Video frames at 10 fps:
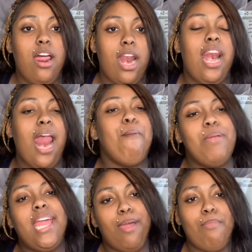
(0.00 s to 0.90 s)
Let
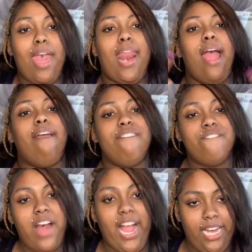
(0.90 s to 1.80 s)
me get mad, I can
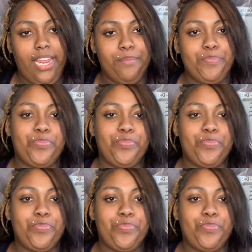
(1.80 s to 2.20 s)
find it.